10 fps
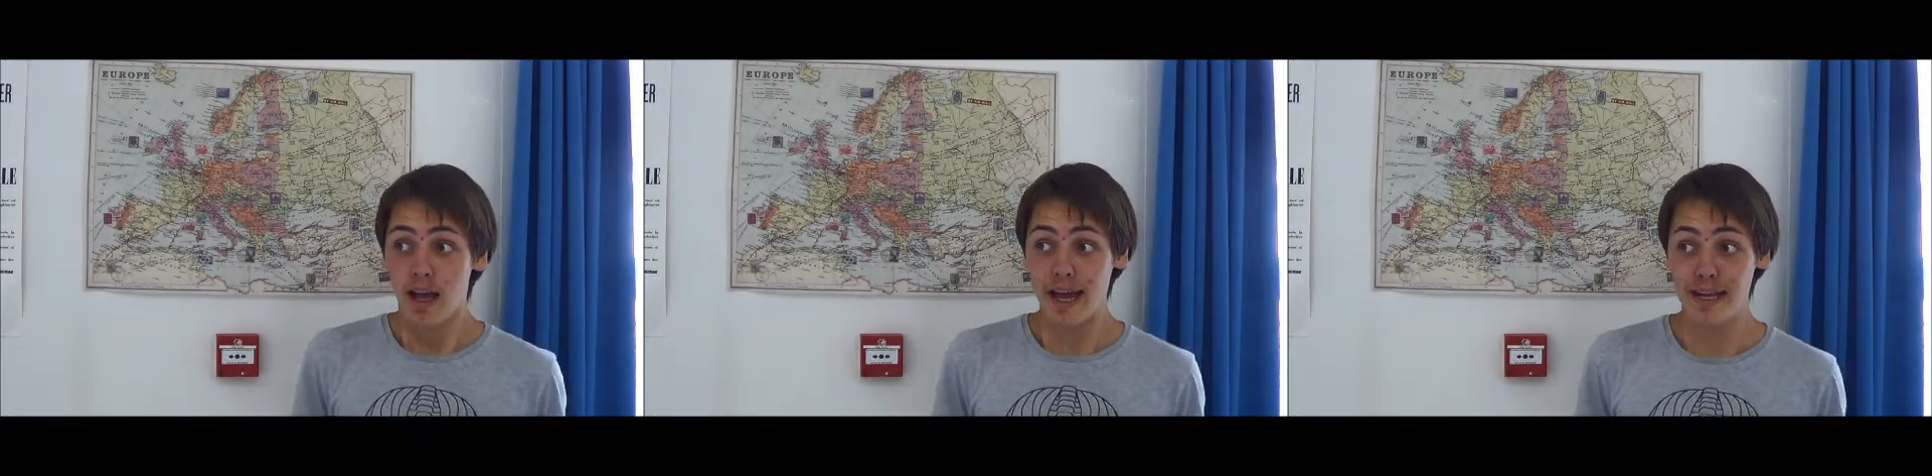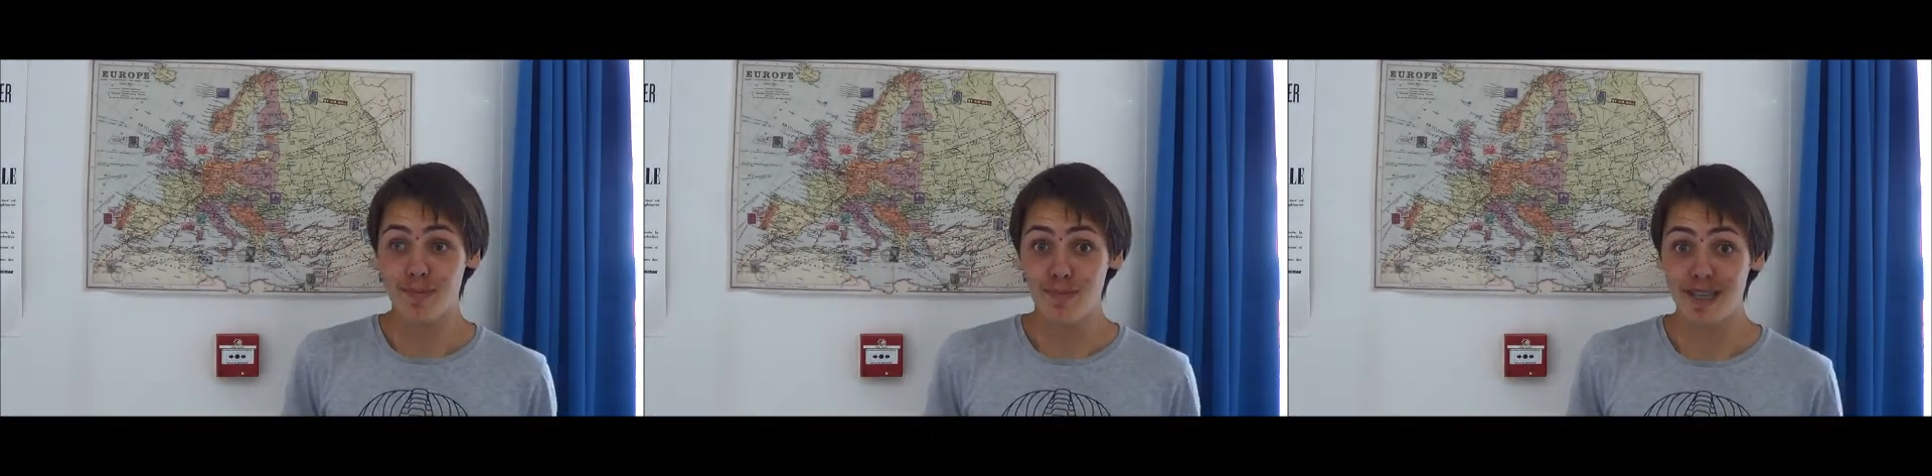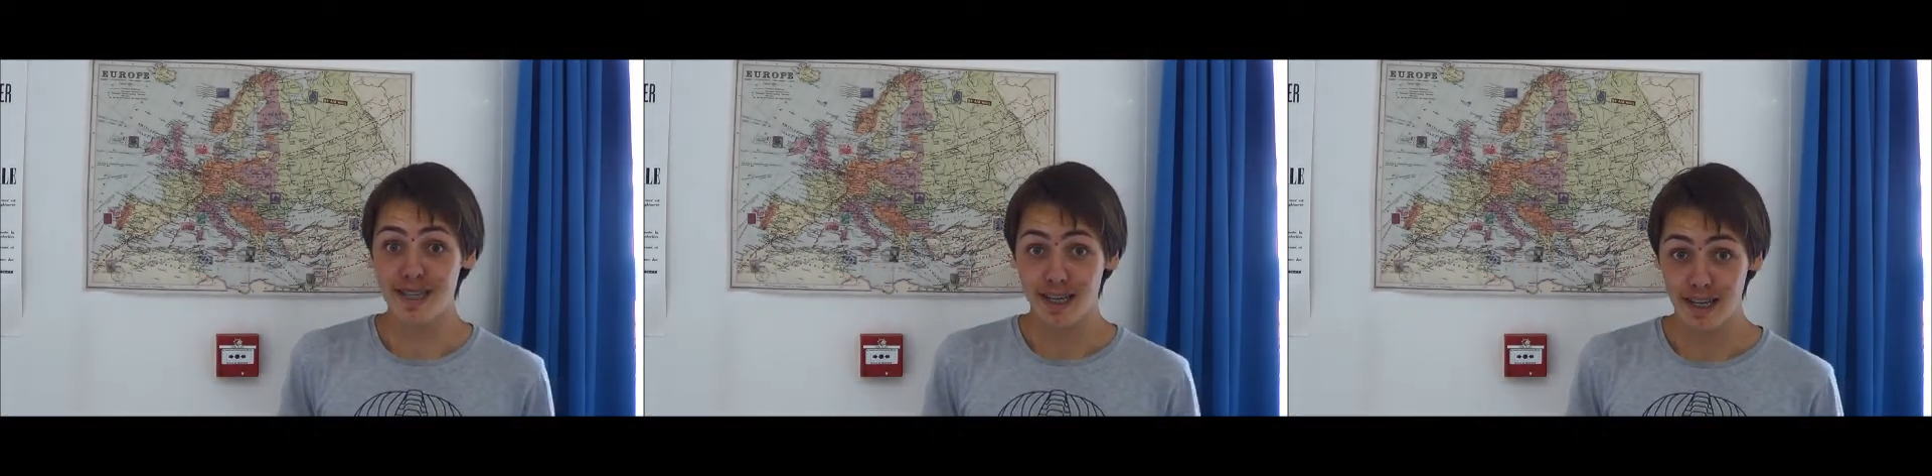and
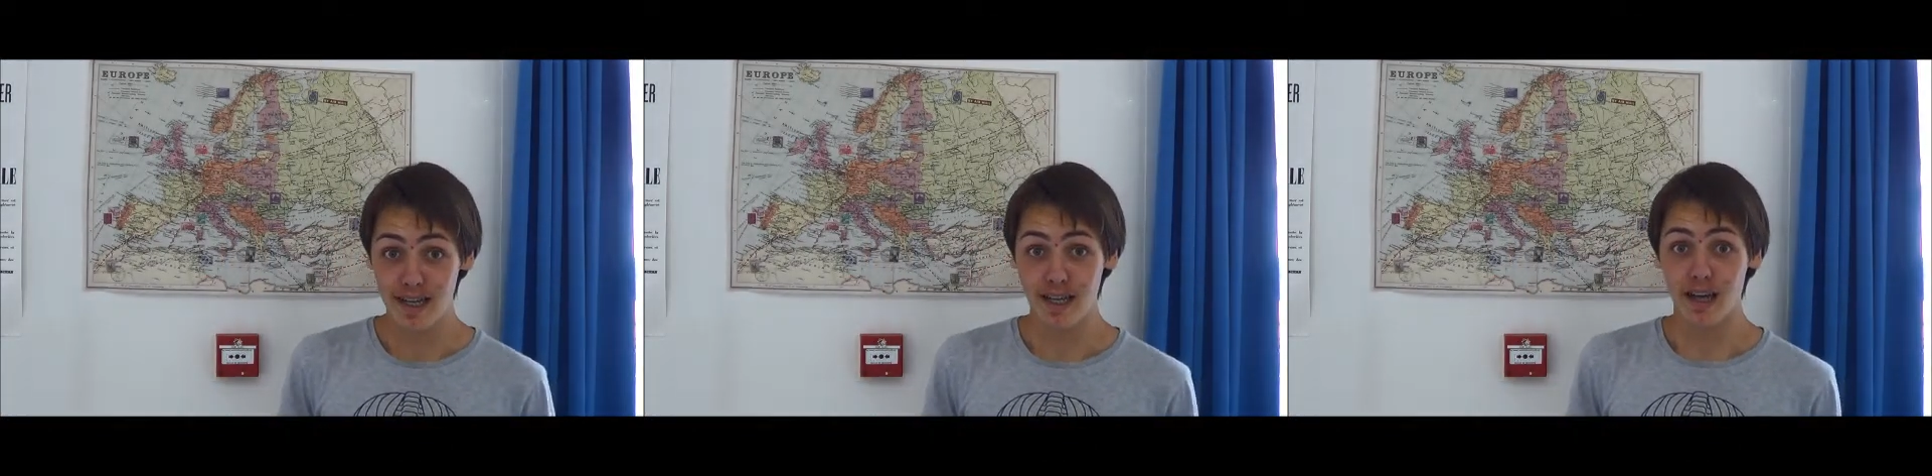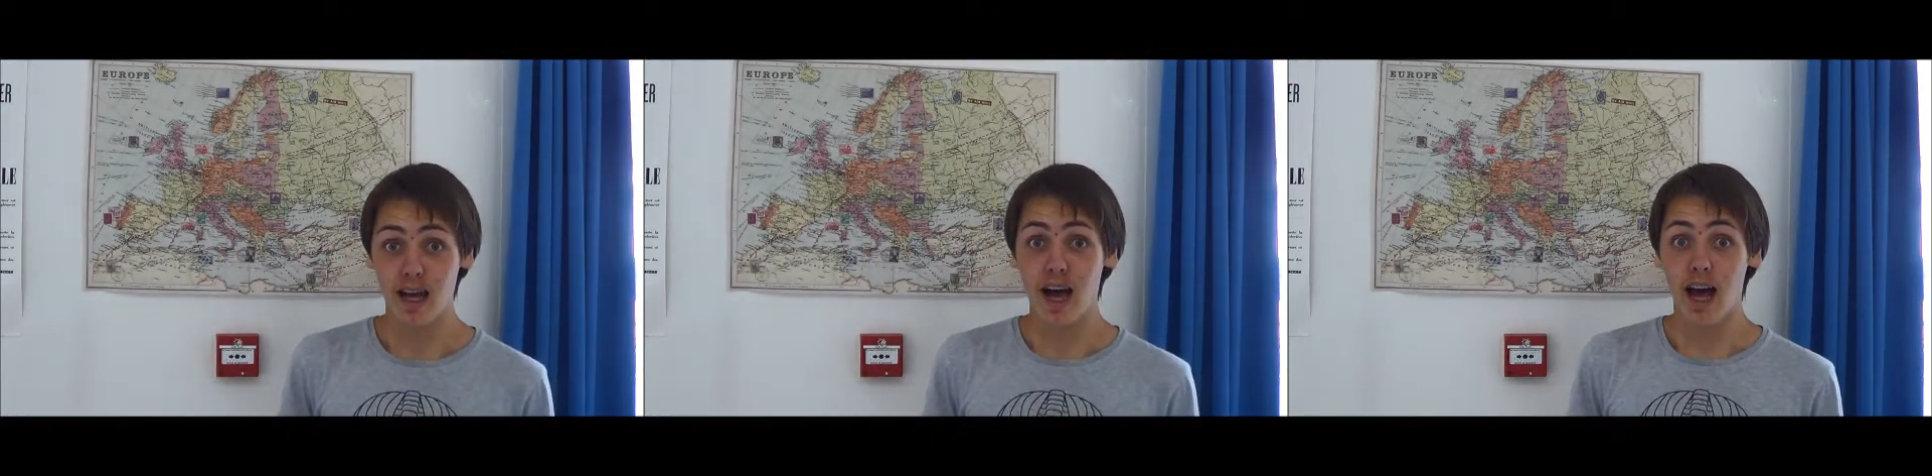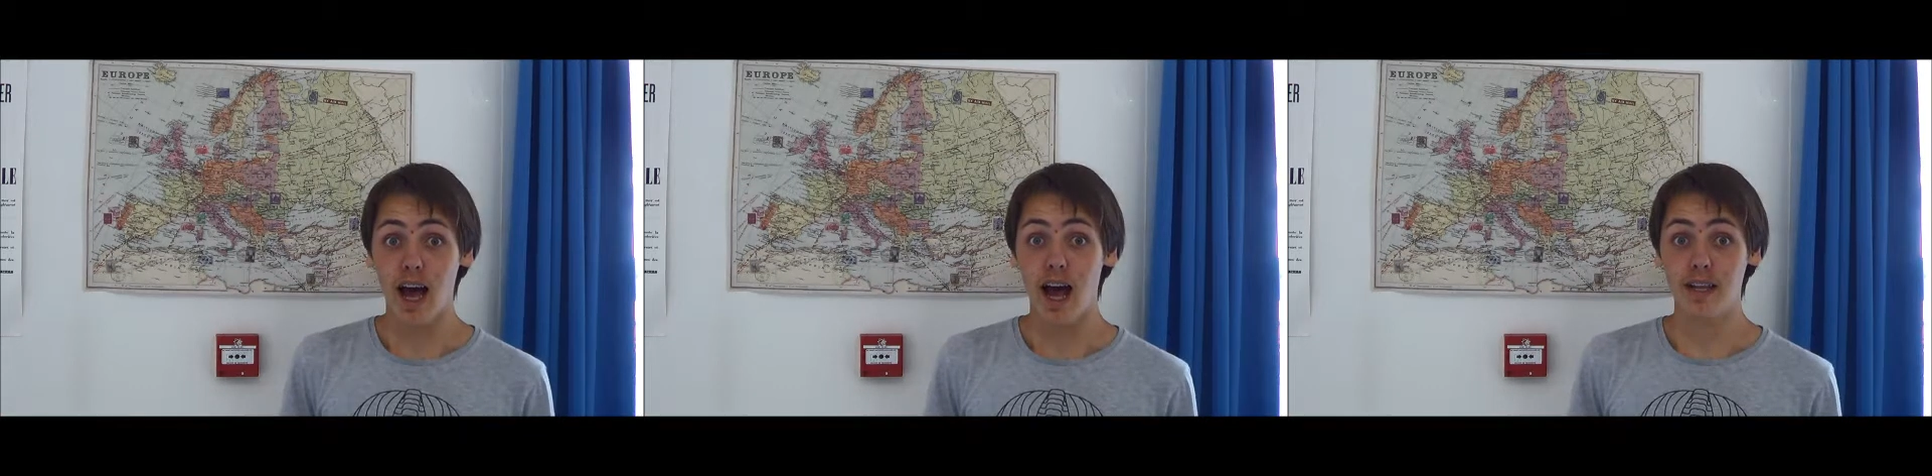met Hitler
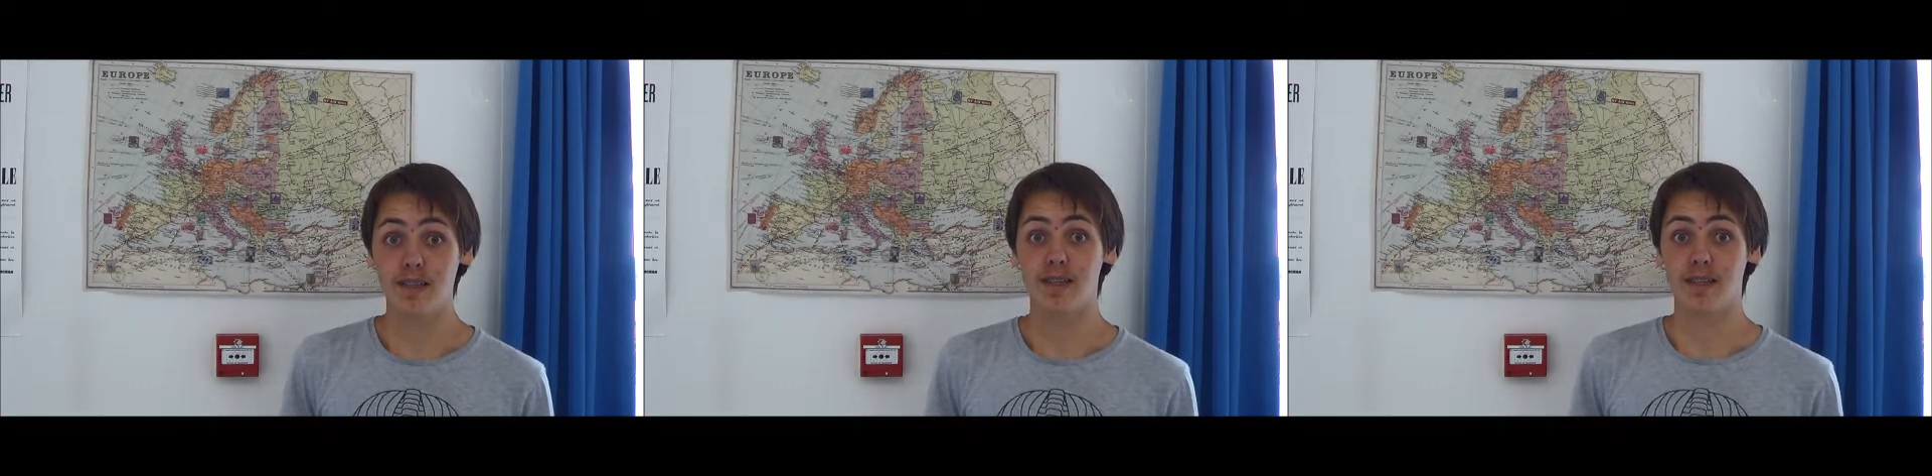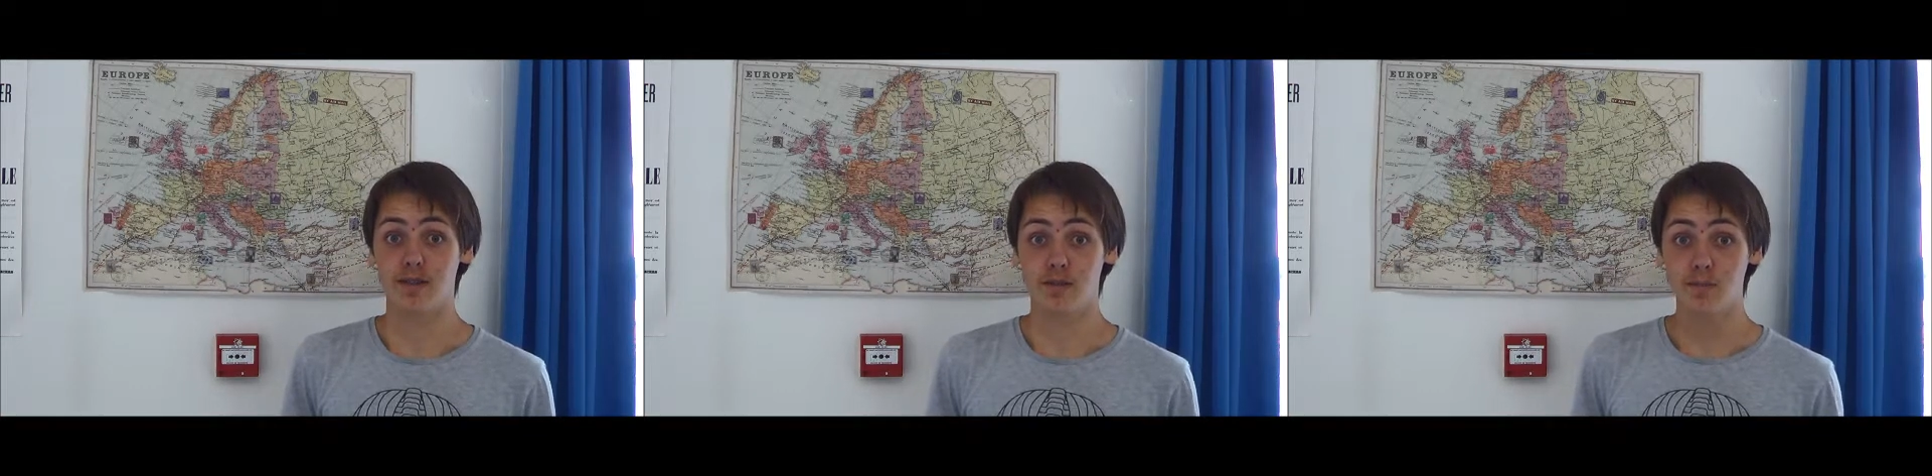at the